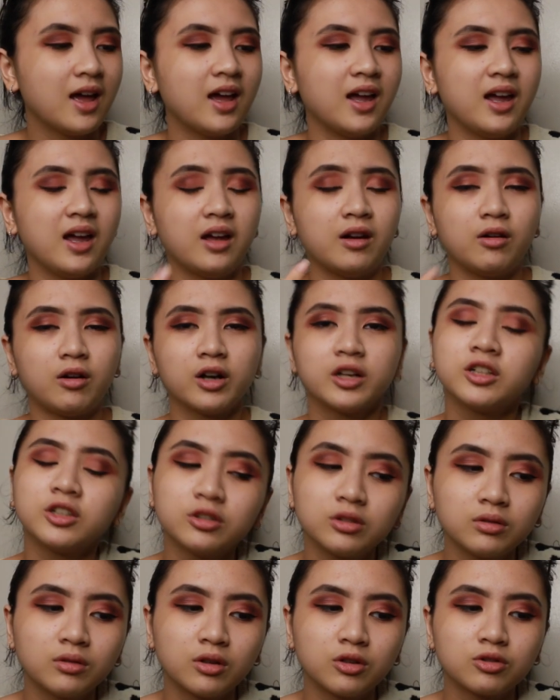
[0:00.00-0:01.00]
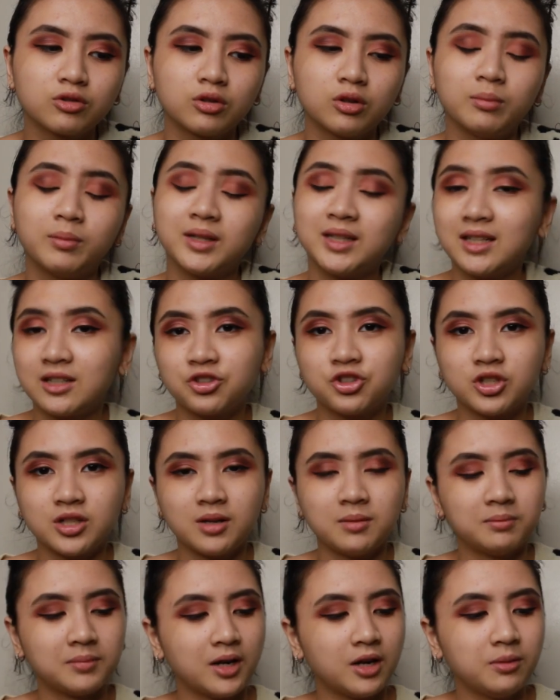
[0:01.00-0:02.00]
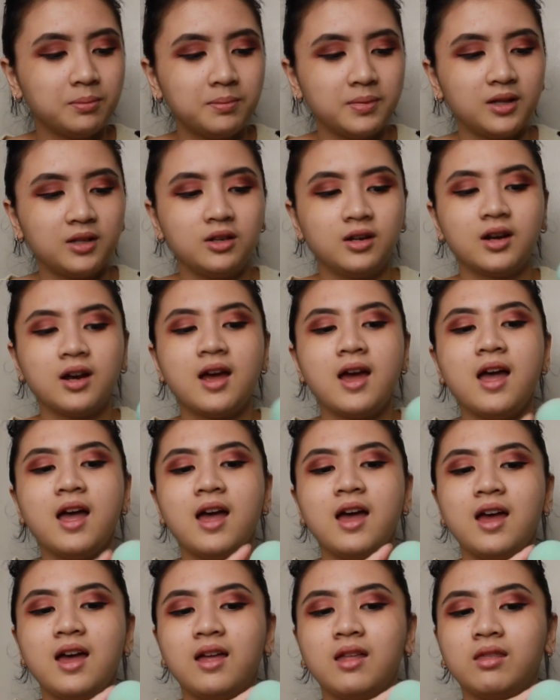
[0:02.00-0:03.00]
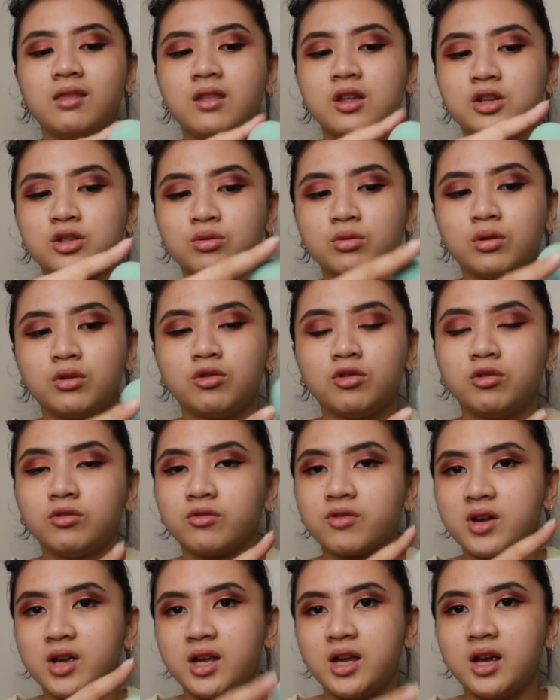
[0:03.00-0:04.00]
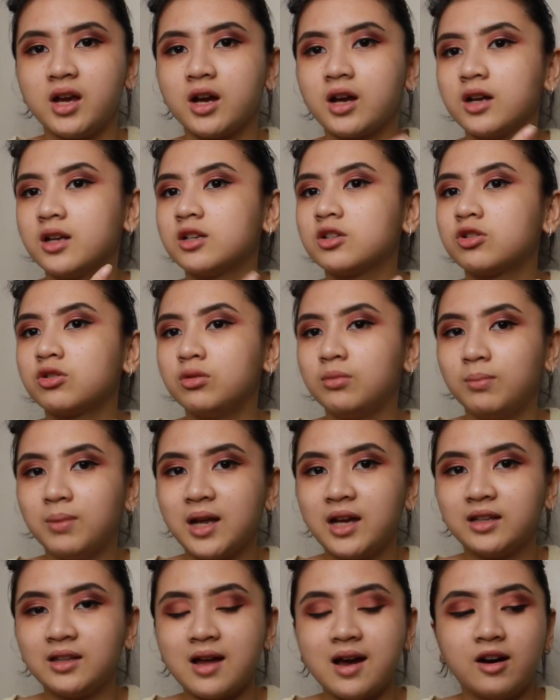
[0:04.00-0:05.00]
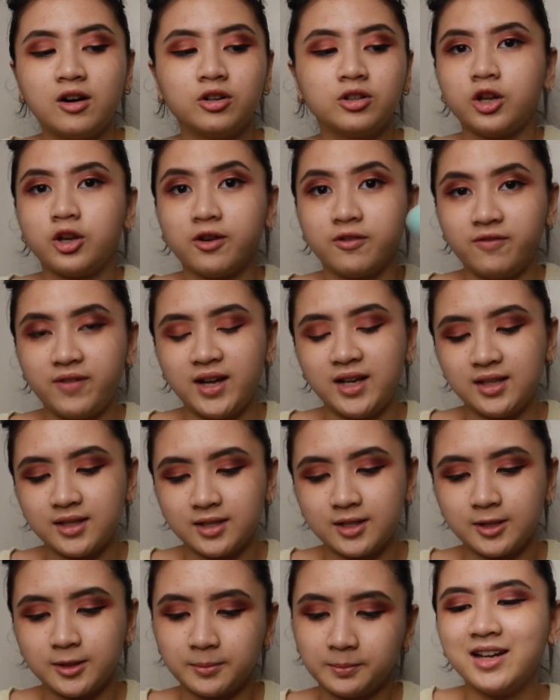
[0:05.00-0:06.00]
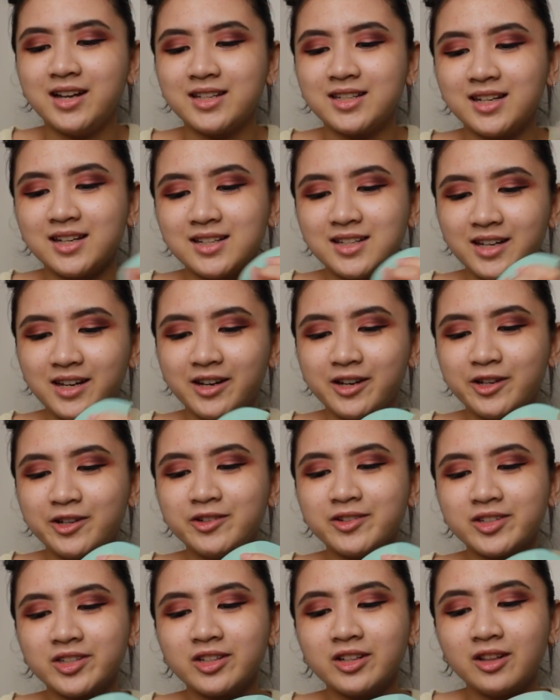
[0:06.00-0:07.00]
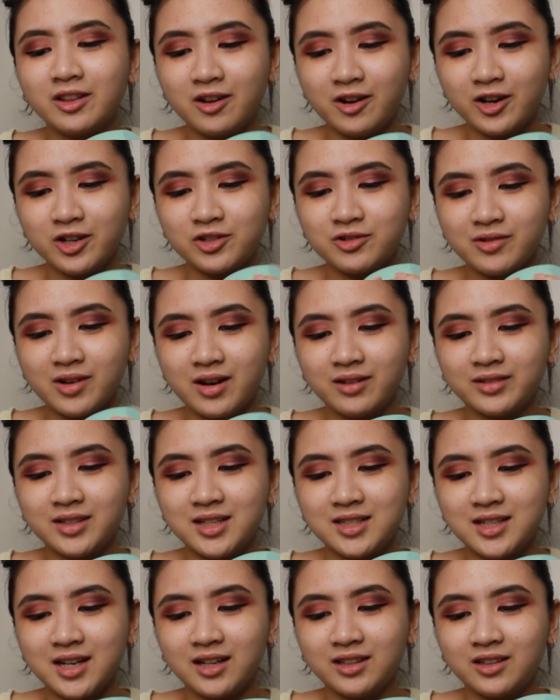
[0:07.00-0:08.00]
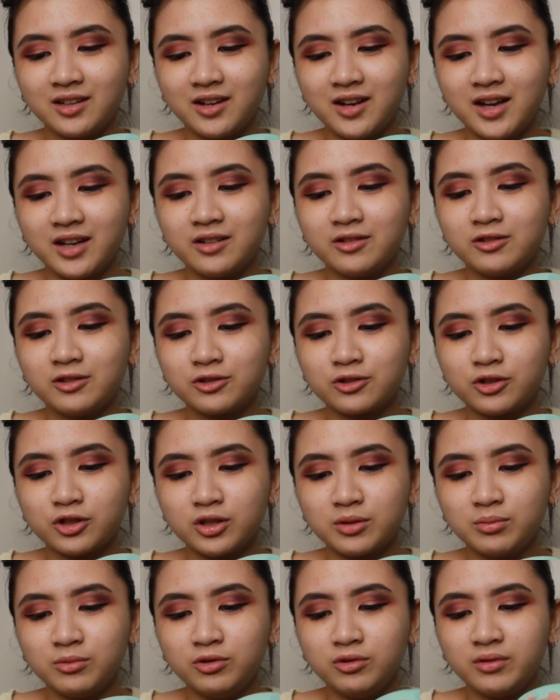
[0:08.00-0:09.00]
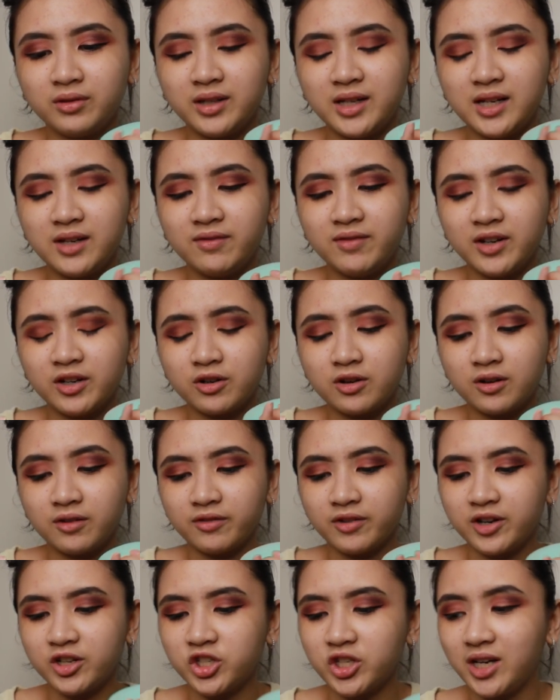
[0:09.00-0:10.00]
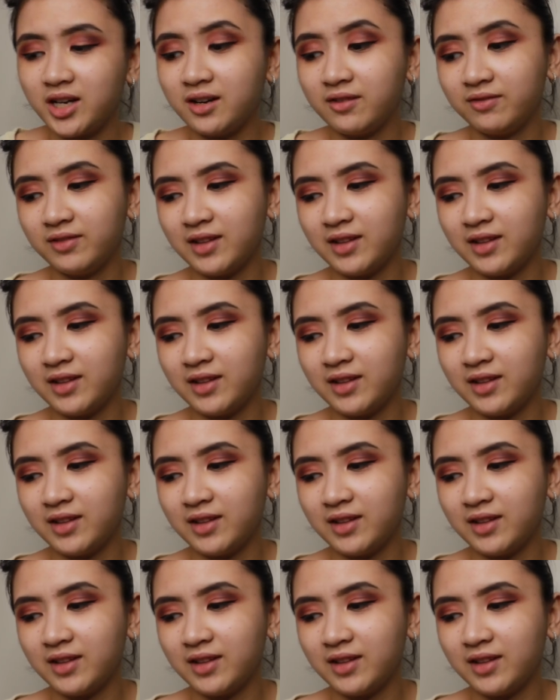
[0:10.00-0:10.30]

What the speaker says: and harder to control, but that's just in my opinion. And this one over here is to blend out your face. It says here, use the large rounded side to get ultra smooth, even coverage in a